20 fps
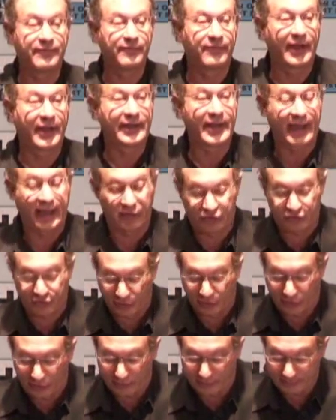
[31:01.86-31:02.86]

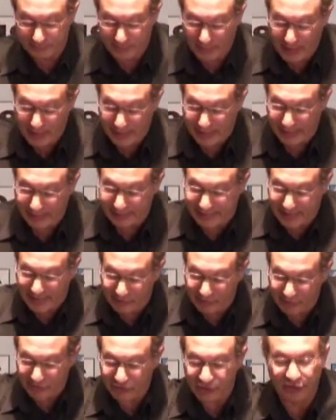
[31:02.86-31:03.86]
Financial
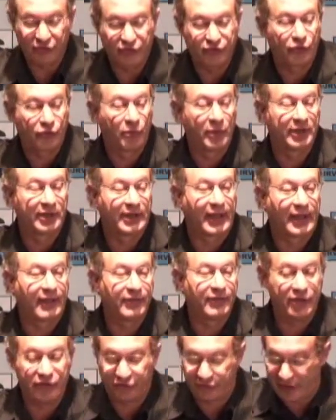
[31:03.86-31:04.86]
Intelligence, Stuart
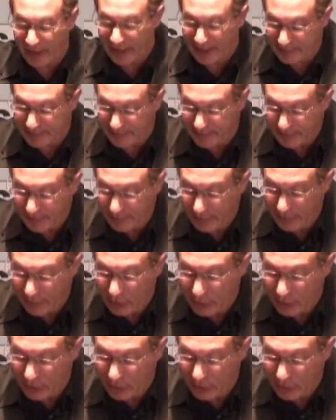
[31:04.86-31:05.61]
Levy, said,